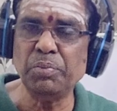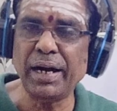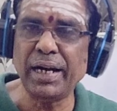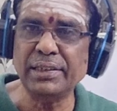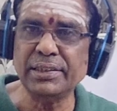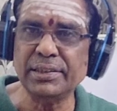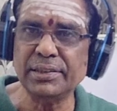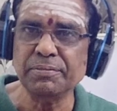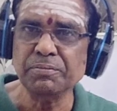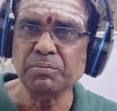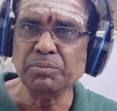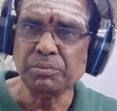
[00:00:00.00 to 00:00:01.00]
parts,
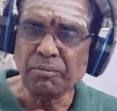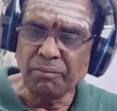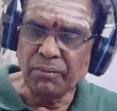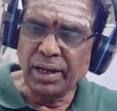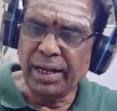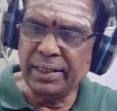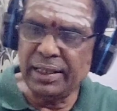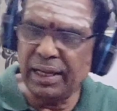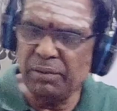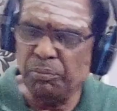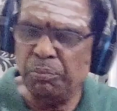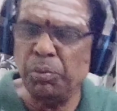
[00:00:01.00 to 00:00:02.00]
and
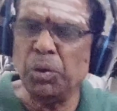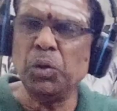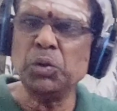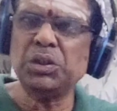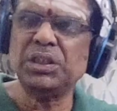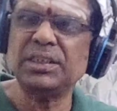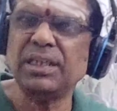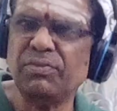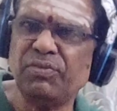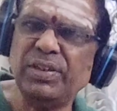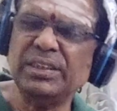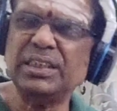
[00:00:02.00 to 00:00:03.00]
then both
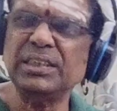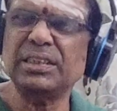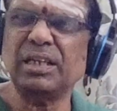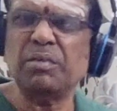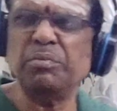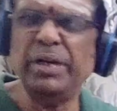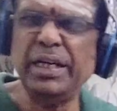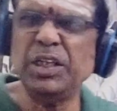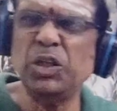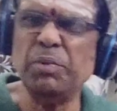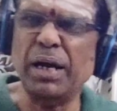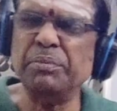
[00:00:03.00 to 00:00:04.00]
surfaces are
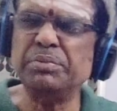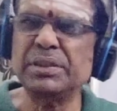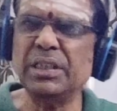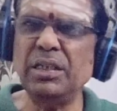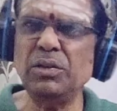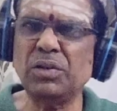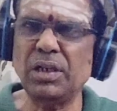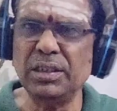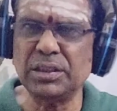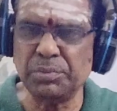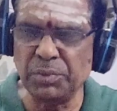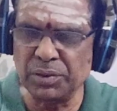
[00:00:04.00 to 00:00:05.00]
made to be absolutely
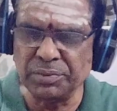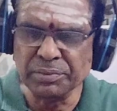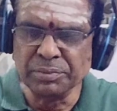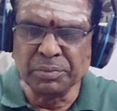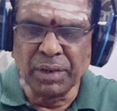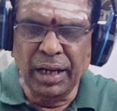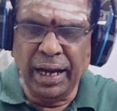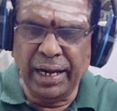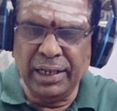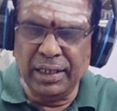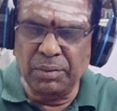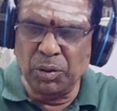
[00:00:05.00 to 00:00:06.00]
smooth.
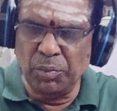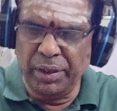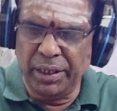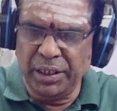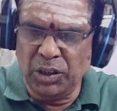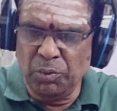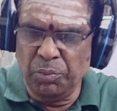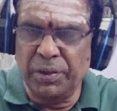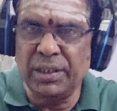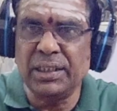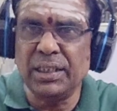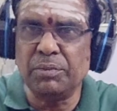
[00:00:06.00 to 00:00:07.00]
And the moment you
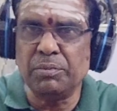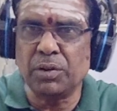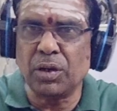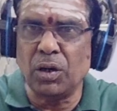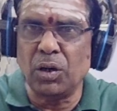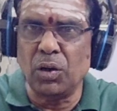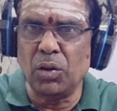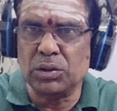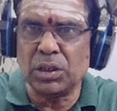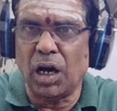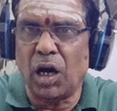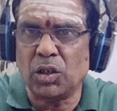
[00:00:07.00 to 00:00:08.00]
bring them
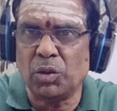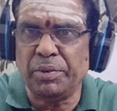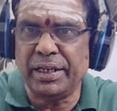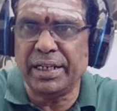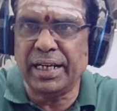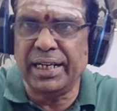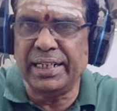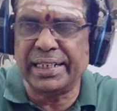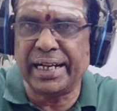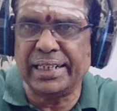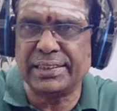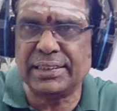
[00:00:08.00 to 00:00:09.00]
close, automatically
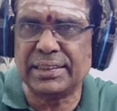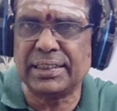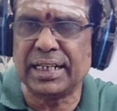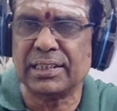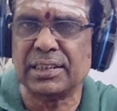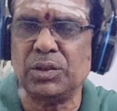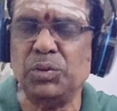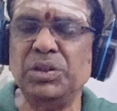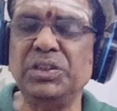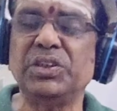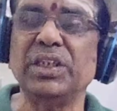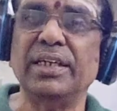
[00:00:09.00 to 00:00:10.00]
it gets stuck to
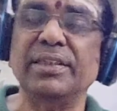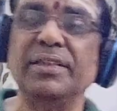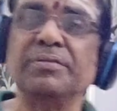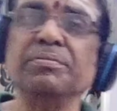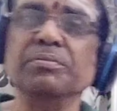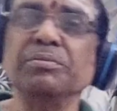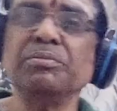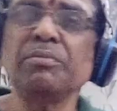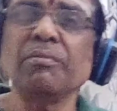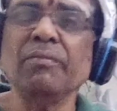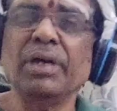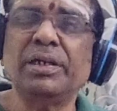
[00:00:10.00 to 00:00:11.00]
each other.
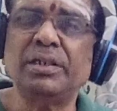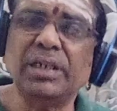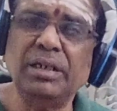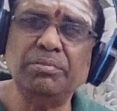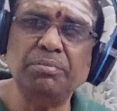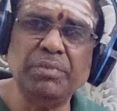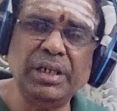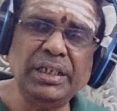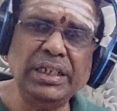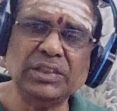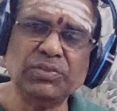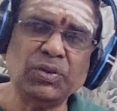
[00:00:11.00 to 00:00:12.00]

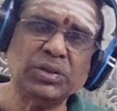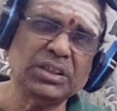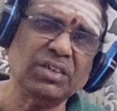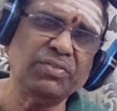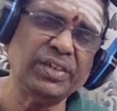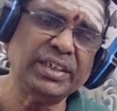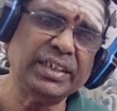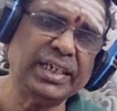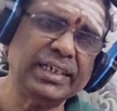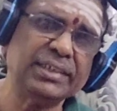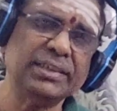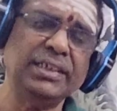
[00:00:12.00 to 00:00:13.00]
Tremendous force of
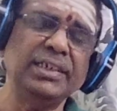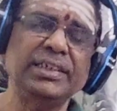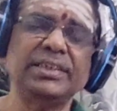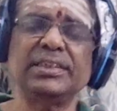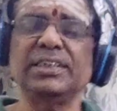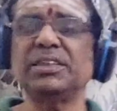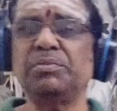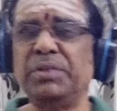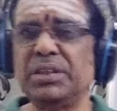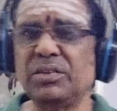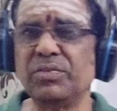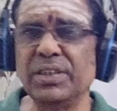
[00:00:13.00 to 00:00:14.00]
attraction exists
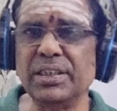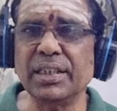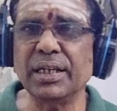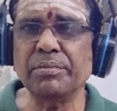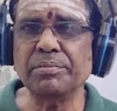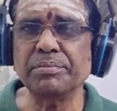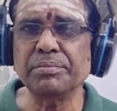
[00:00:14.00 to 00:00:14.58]
between them.